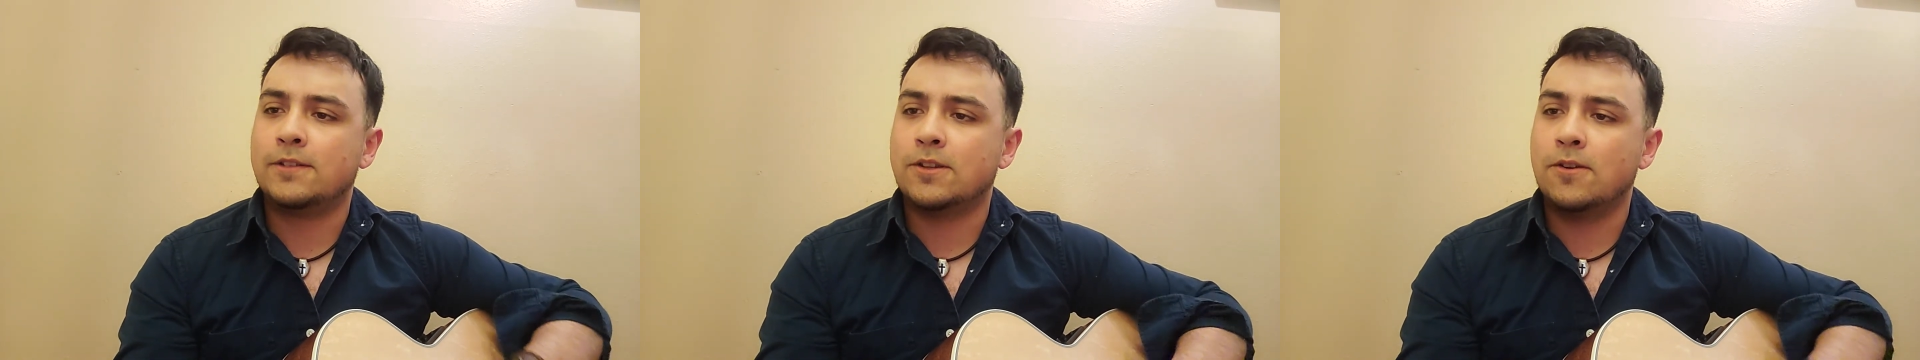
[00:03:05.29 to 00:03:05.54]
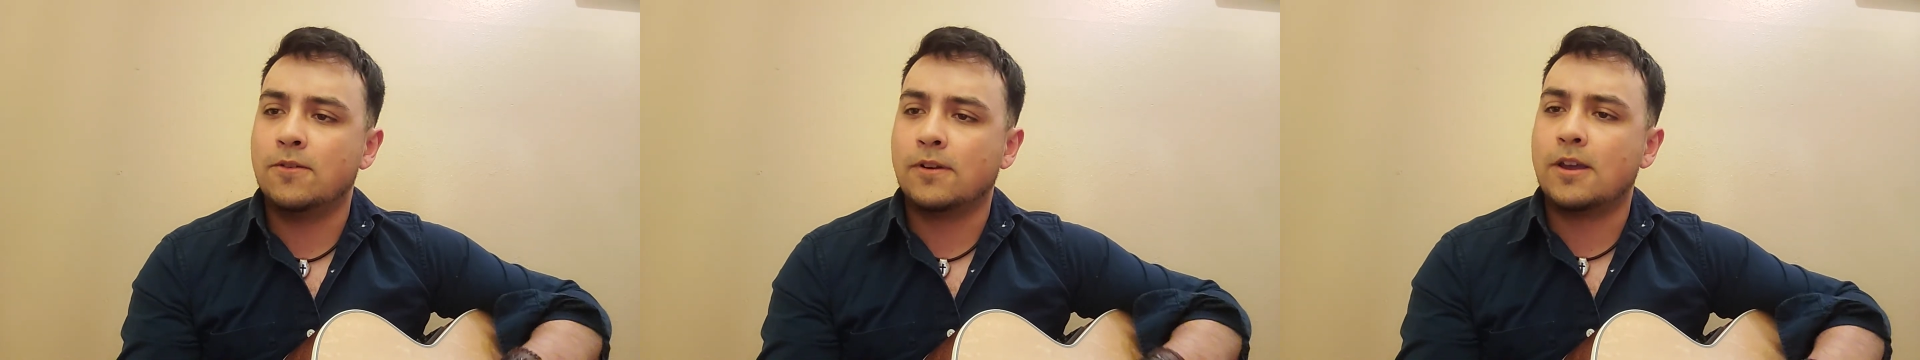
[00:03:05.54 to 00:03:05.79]

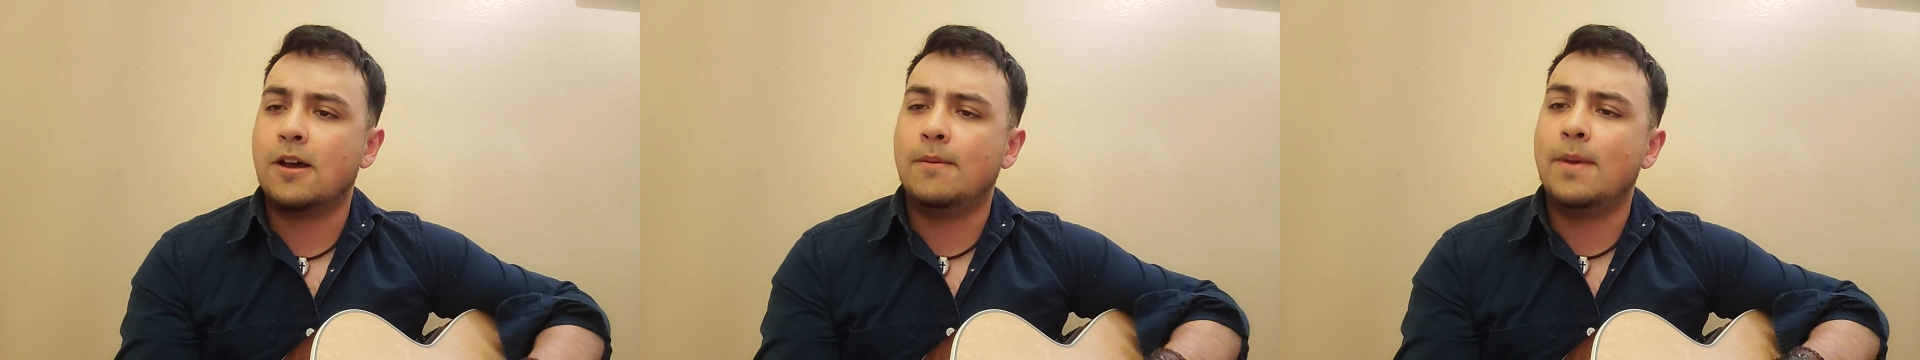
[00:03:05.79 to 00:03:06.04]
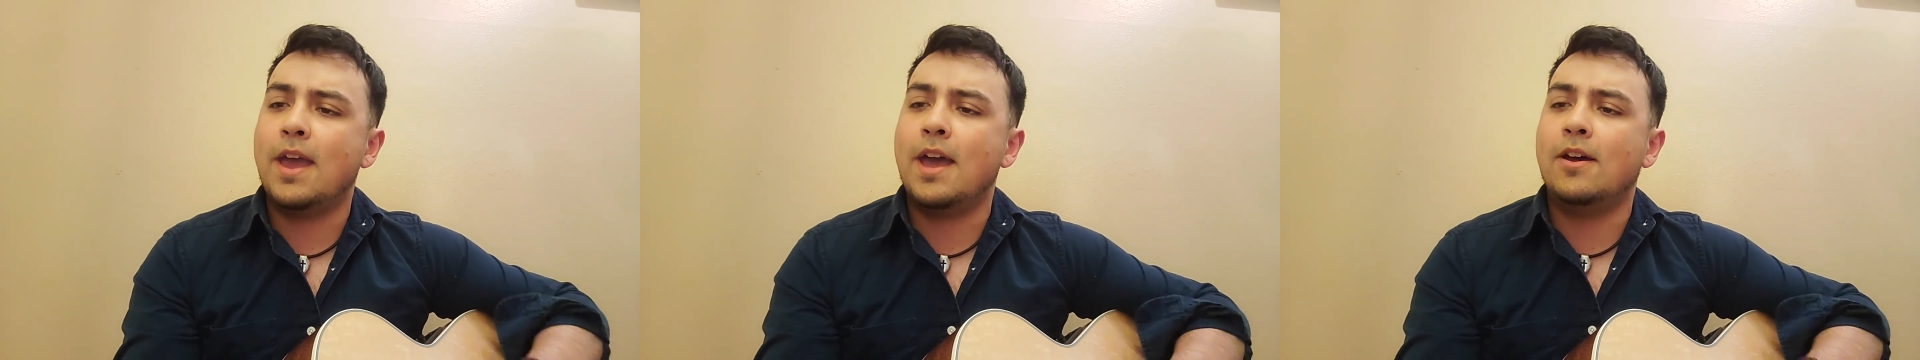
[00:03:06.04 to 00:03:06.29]
so
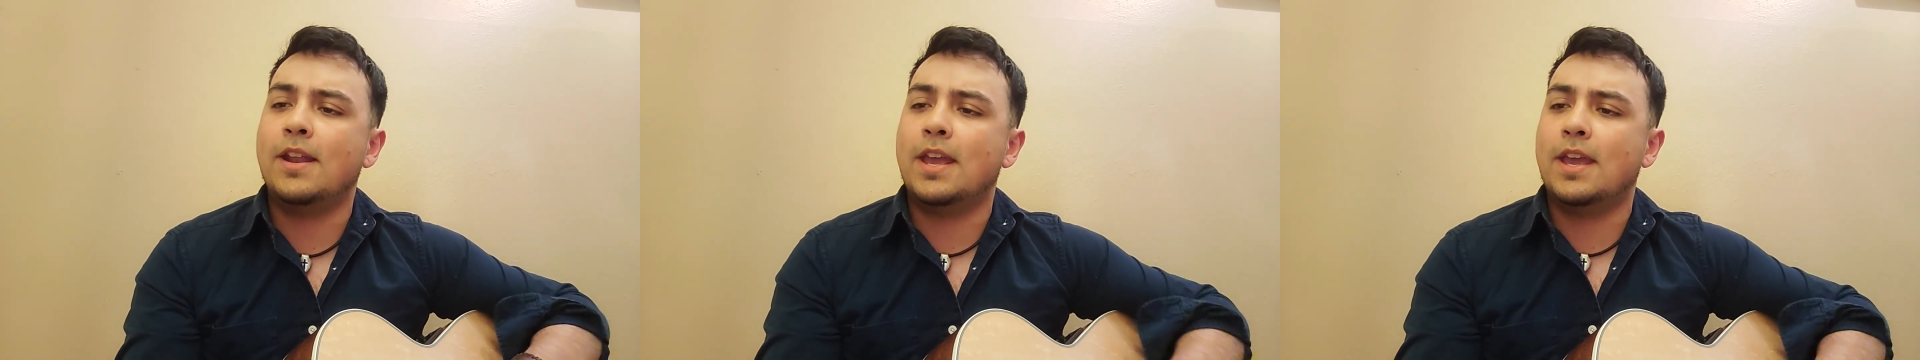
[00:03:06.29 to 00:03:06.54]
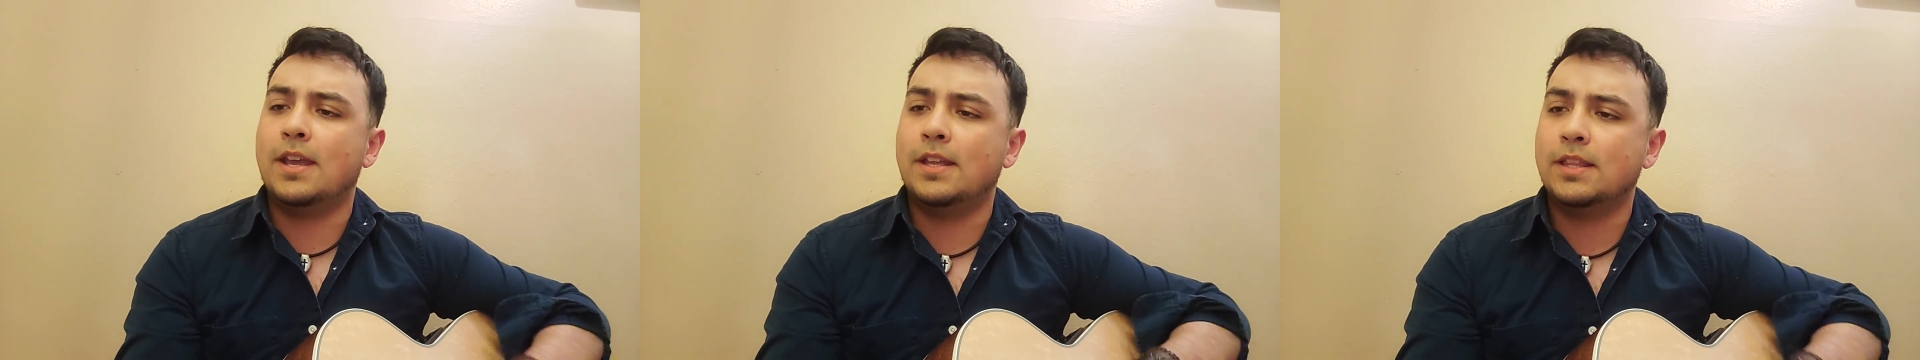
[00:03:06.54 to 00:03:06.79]
come out
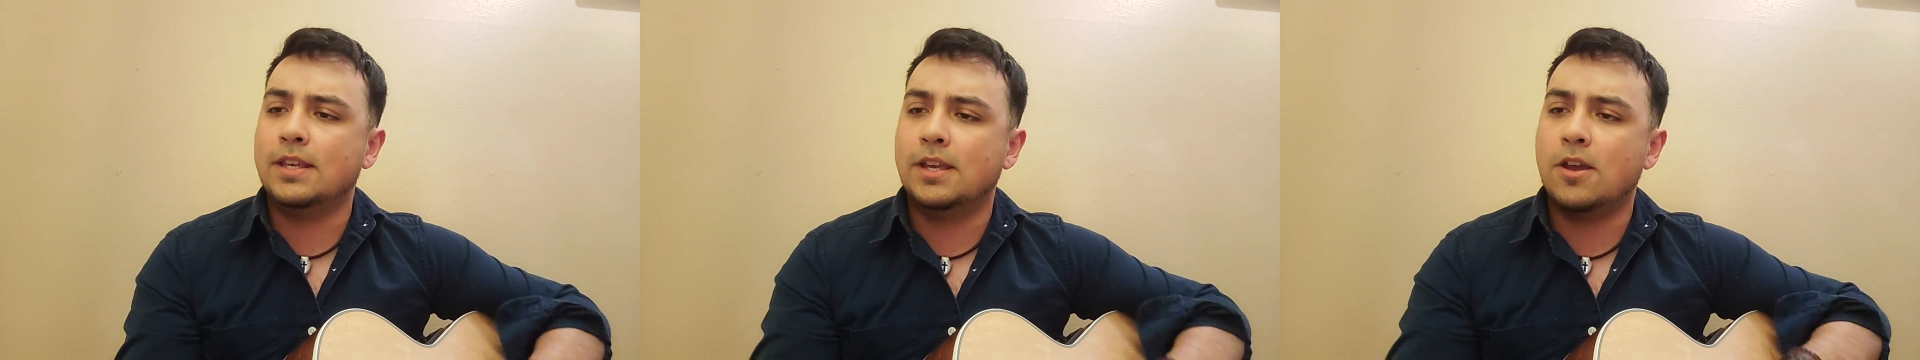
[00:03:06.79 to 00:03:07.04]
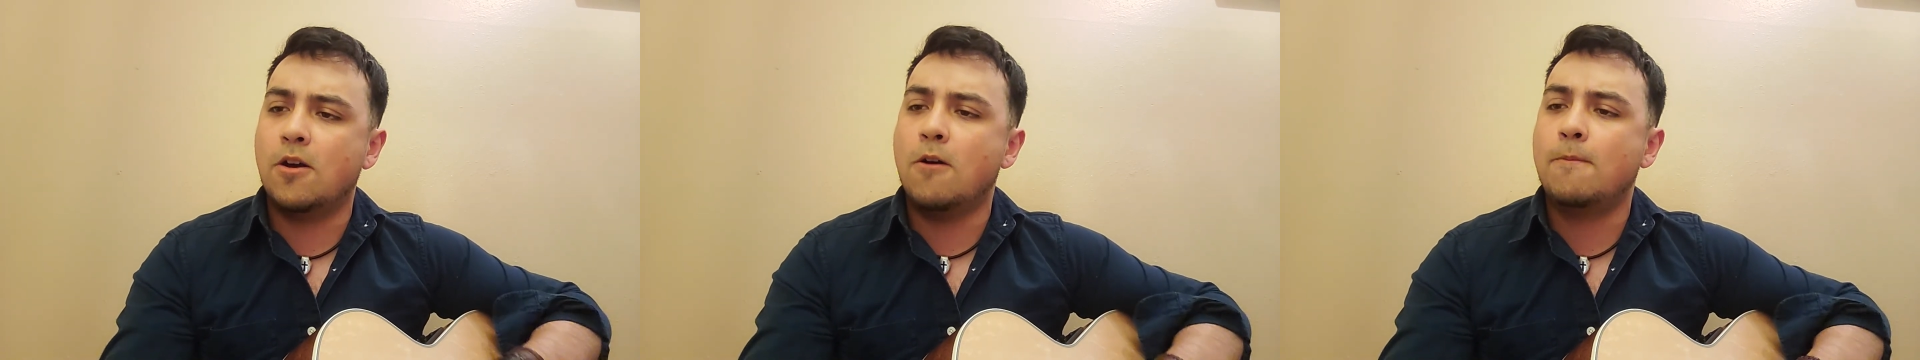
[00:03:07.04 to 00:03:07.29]
in
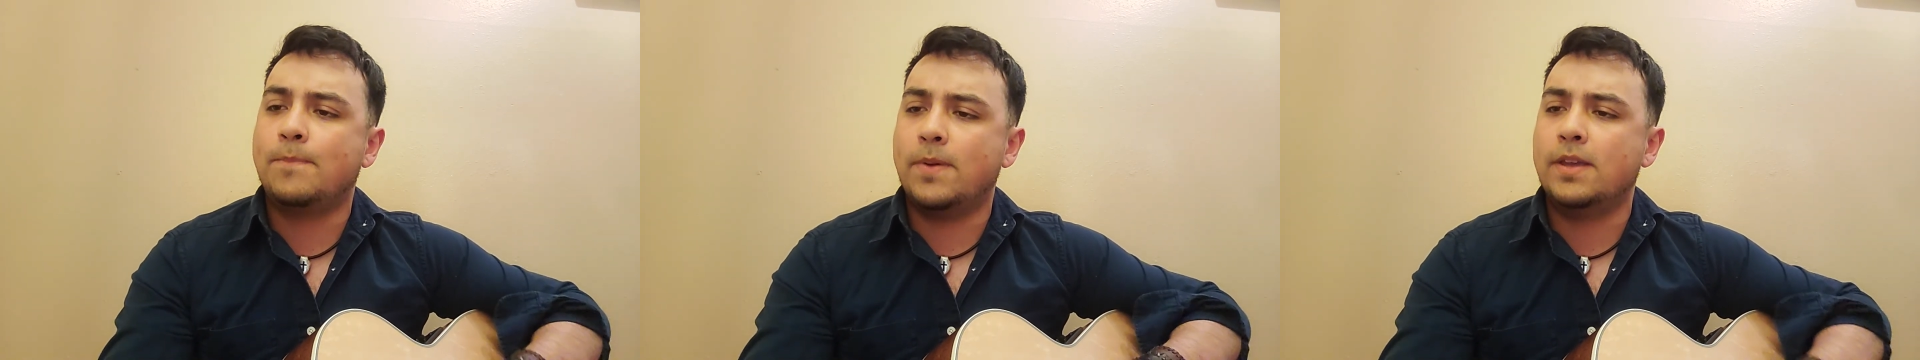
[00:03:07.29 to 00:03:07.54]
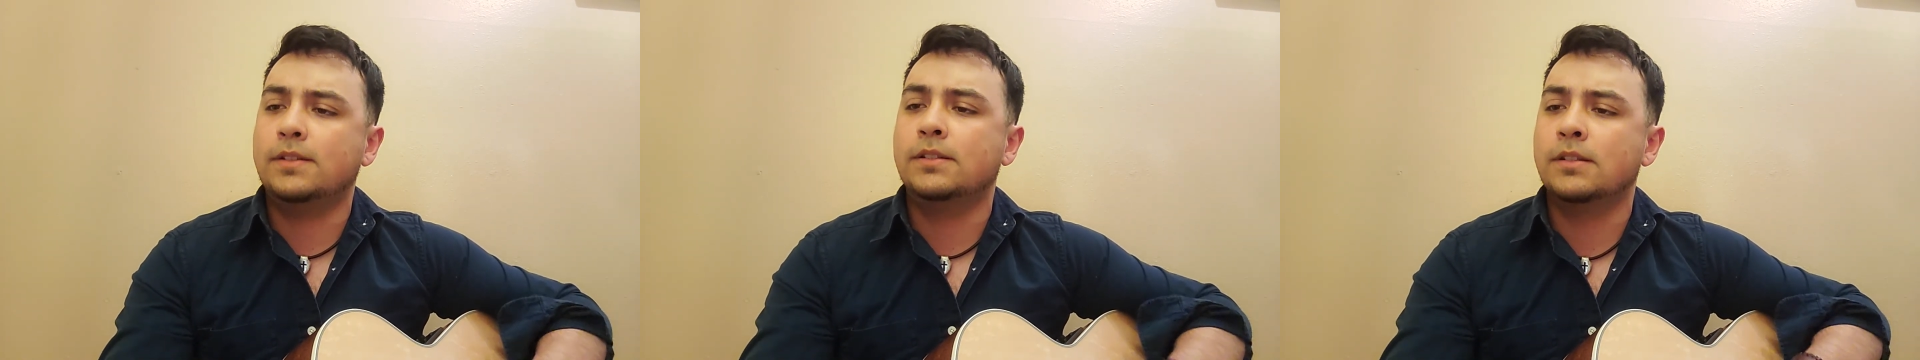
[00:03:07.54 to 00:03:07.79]
the
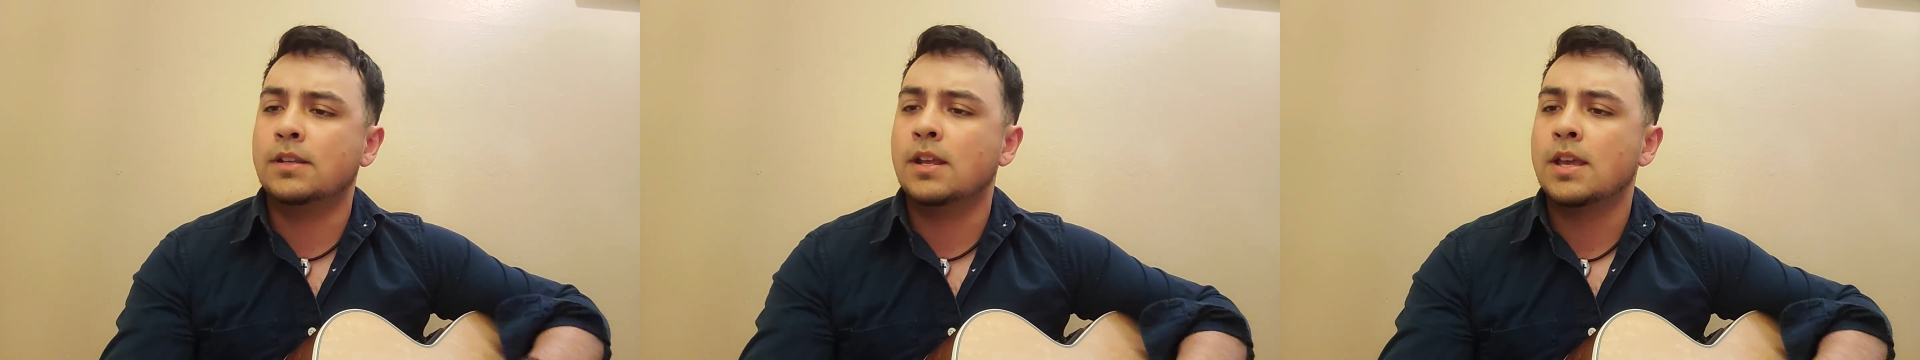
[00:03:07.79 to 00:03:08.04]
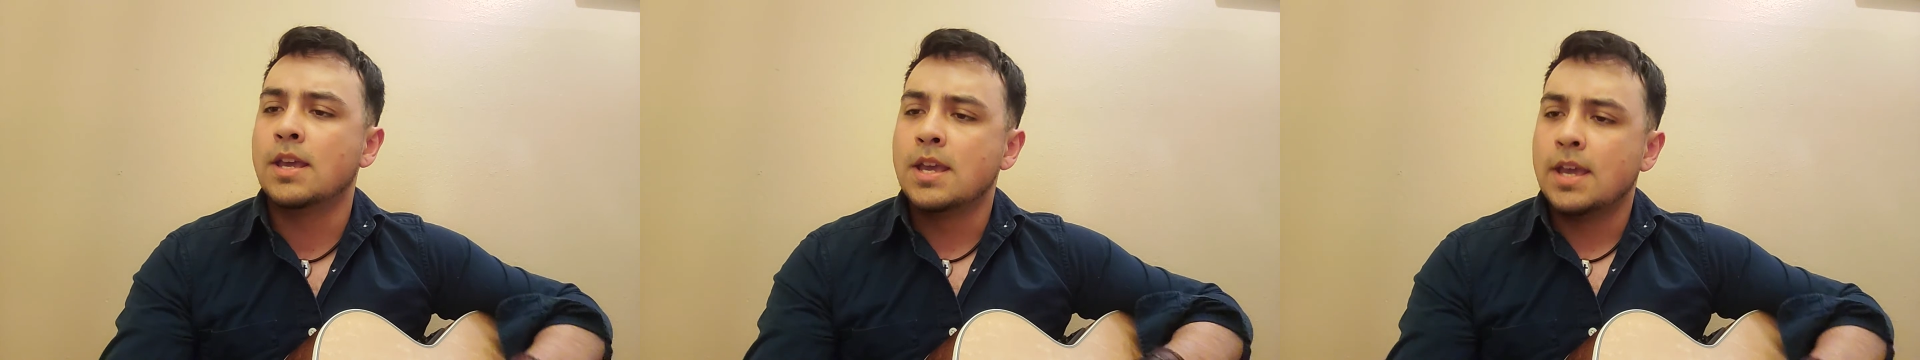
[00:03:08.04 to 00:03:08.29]

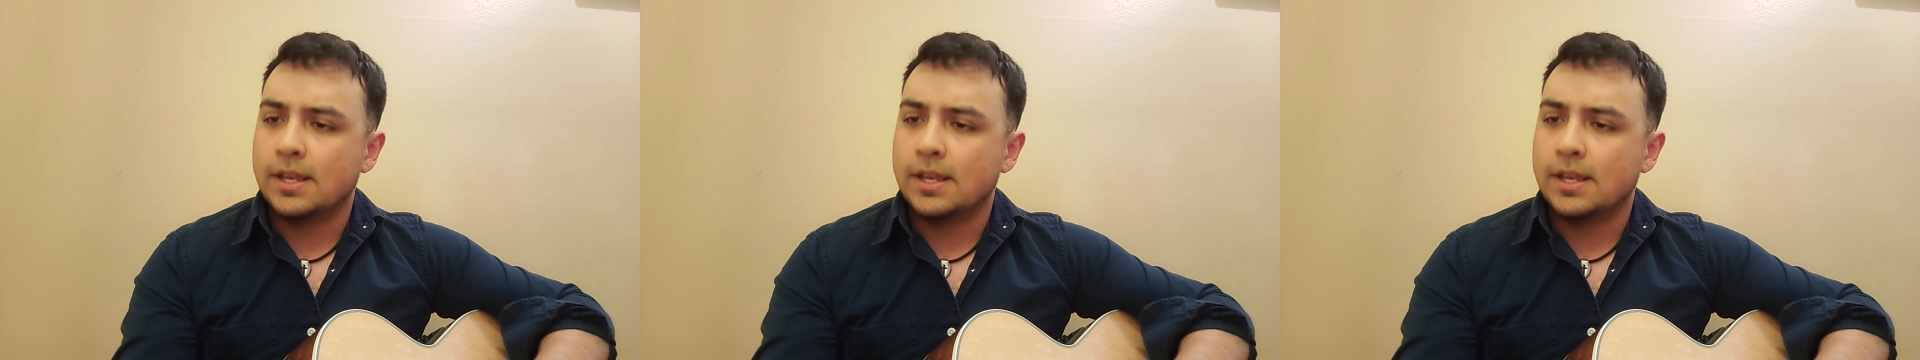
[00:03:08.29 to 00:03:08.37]
open.